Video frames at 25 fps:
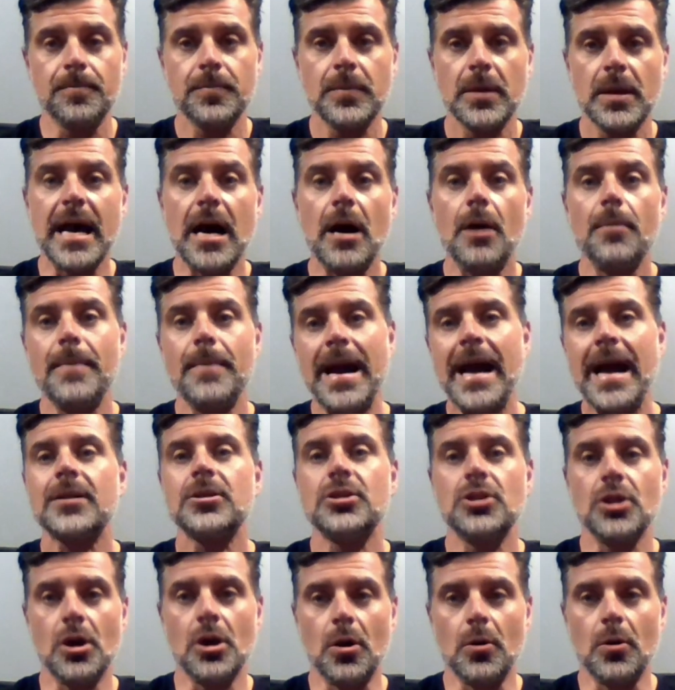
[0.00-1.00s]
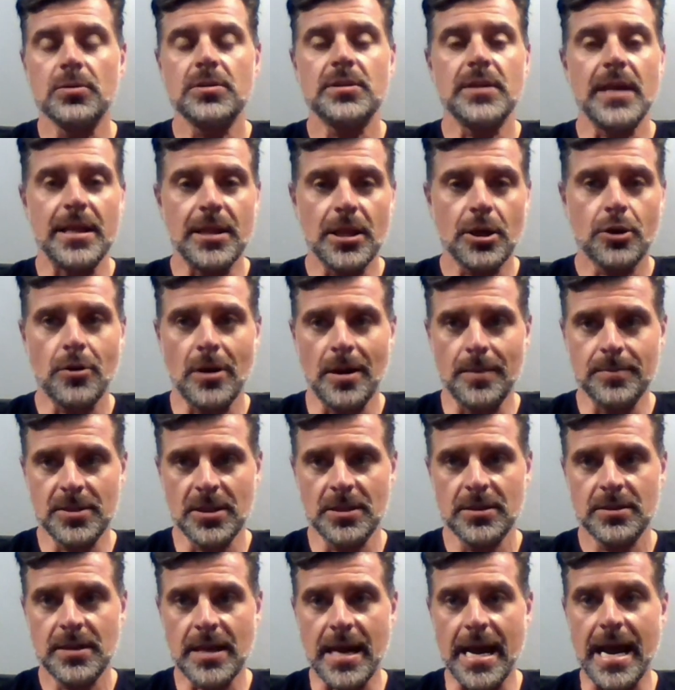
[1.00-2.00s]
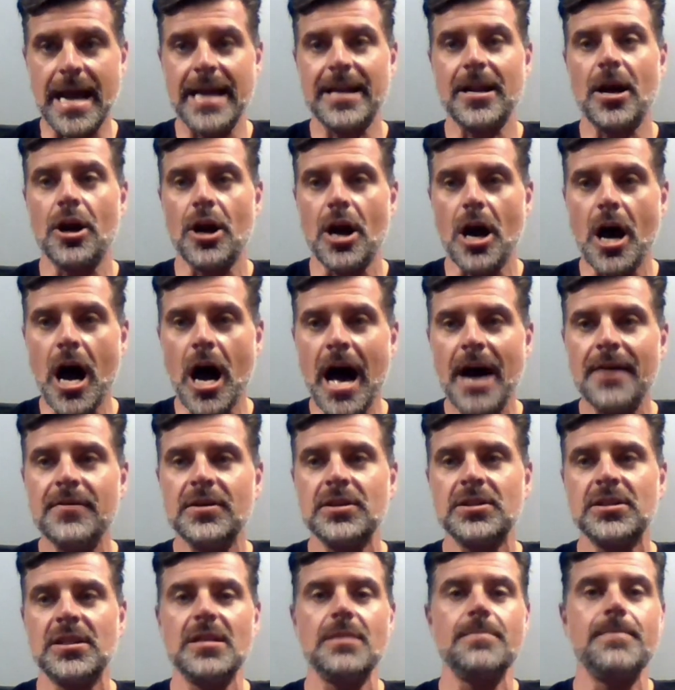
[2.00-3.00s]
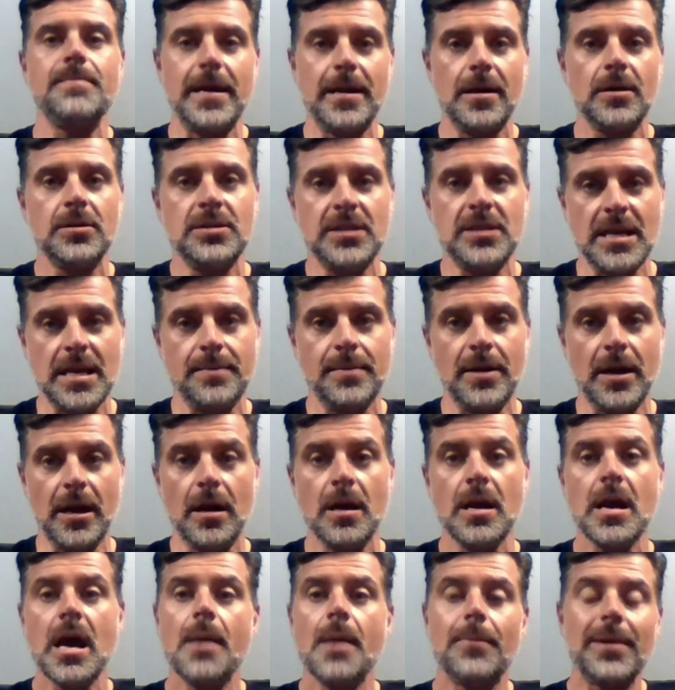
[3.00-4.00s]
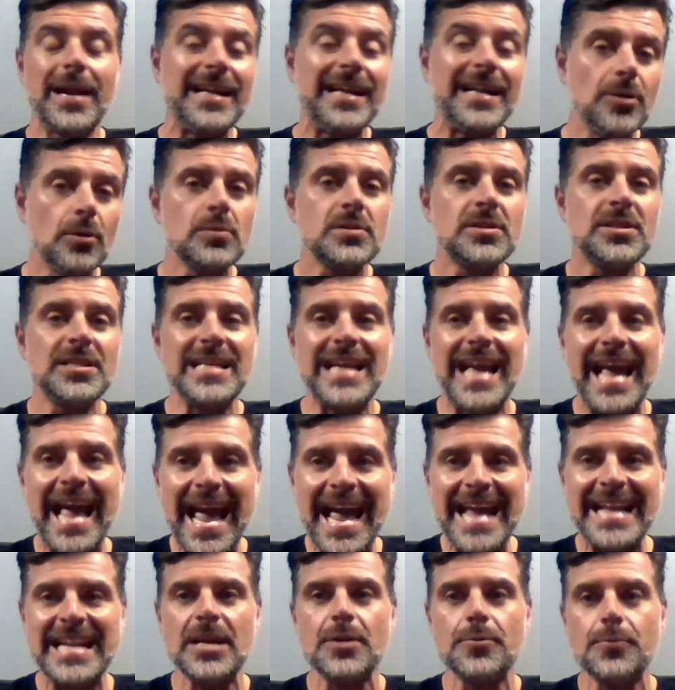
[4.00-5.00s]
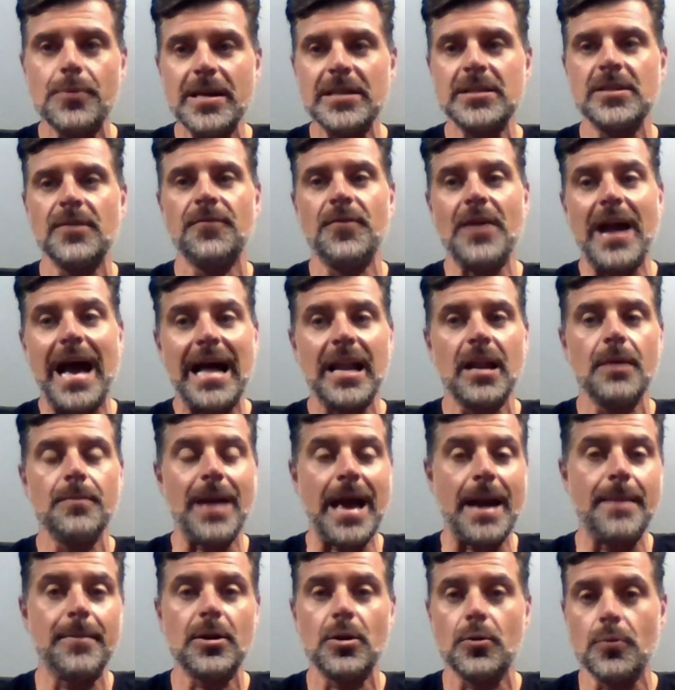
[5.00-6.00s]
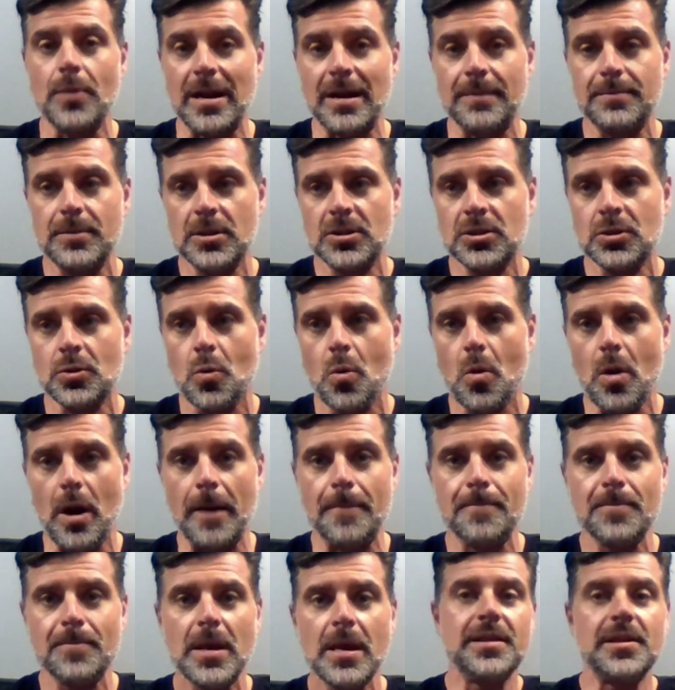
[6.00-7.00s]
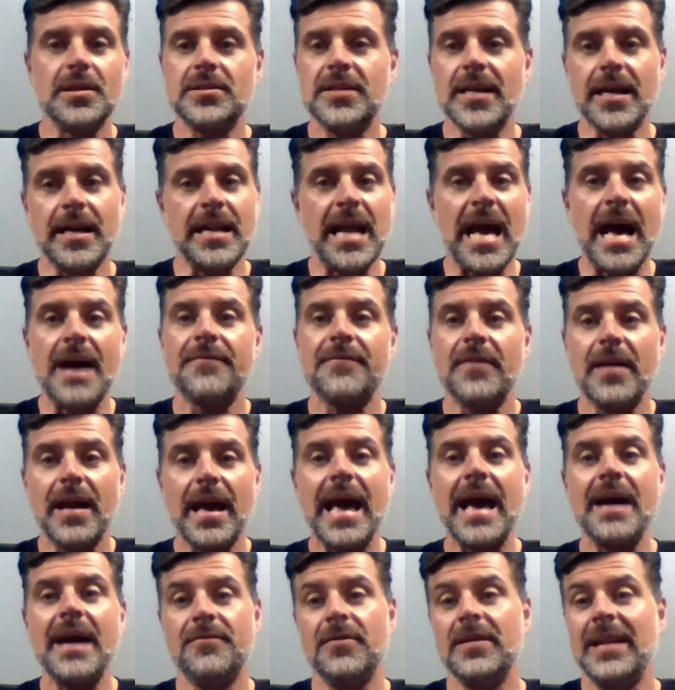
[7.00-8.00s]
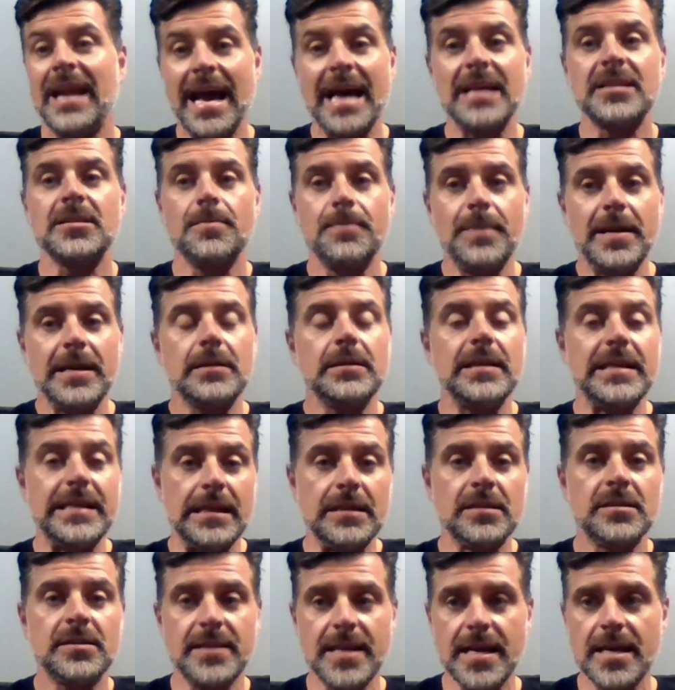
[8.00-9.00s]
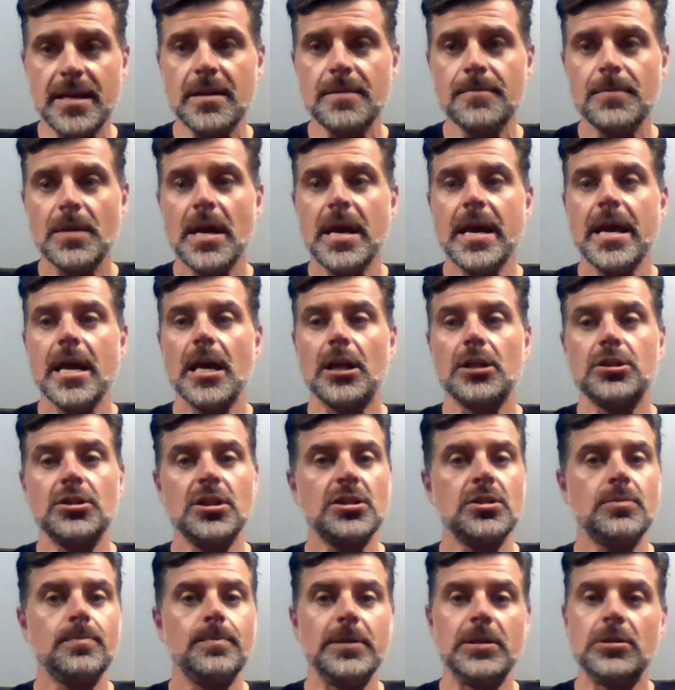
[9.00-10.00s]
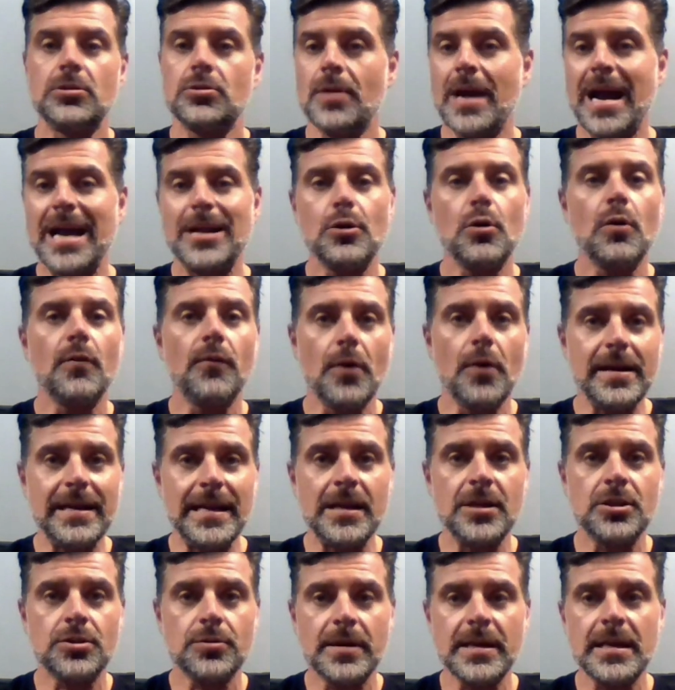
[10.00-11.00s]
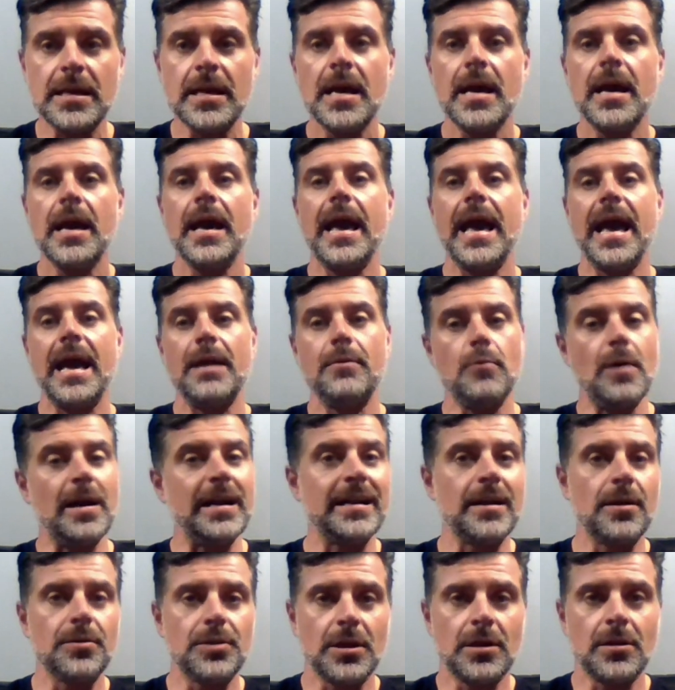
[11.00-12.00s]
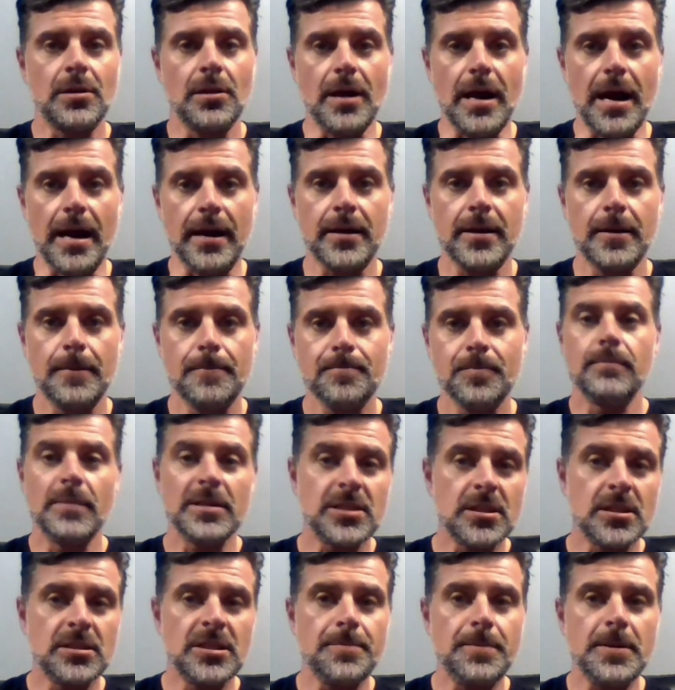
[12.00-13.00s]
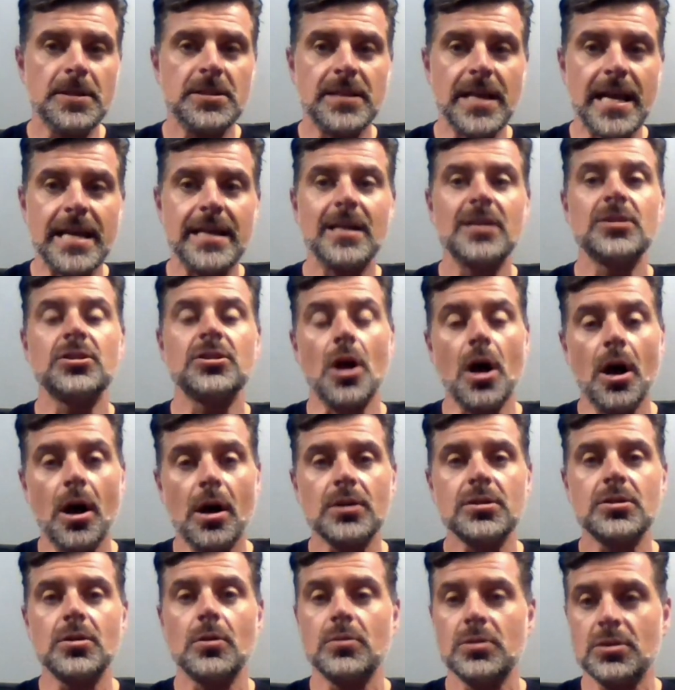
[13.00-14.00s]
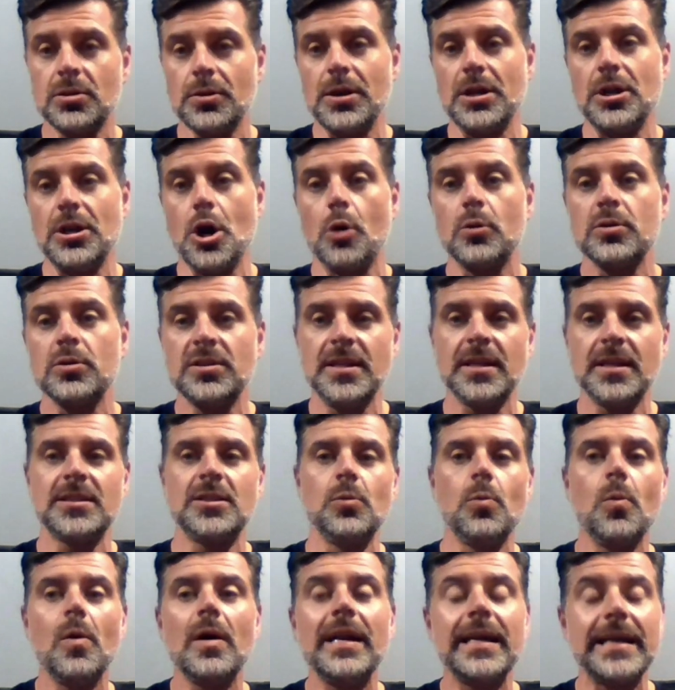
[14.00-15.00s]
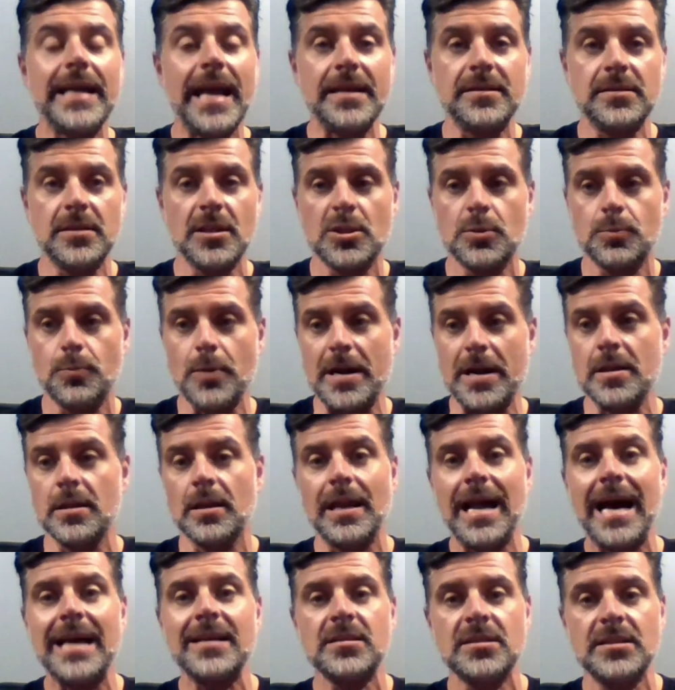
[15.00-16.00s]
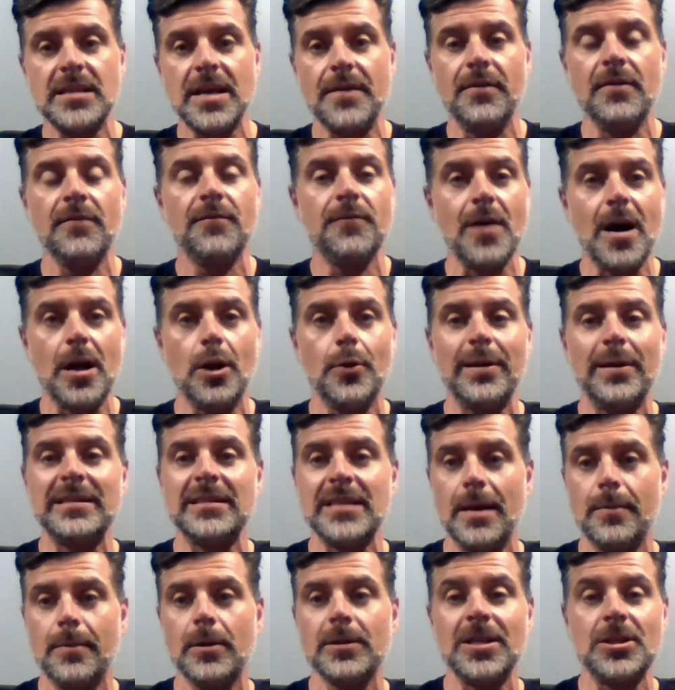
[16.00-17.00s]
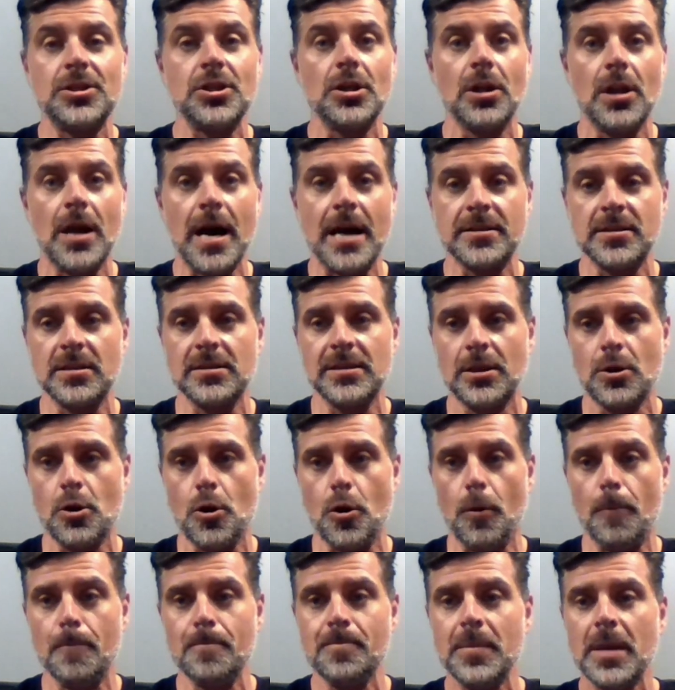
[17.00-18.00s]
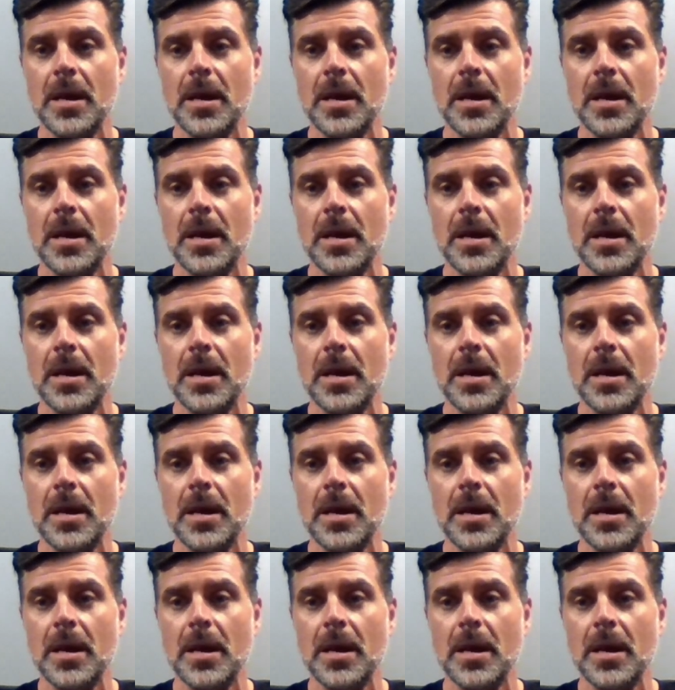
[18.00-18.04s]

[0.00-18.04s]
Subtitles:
Now, Mac Jones and the Crimson Tide are obviously the better team here, but I don't see any reason for Alabama to run up the score in the second half if it has a big lead. Instead, it'll just be trying to avoid injury and running out the clock. Mississippi State is also, so you know, 6-1 against the spread in the last 7 following double-digit losses at home.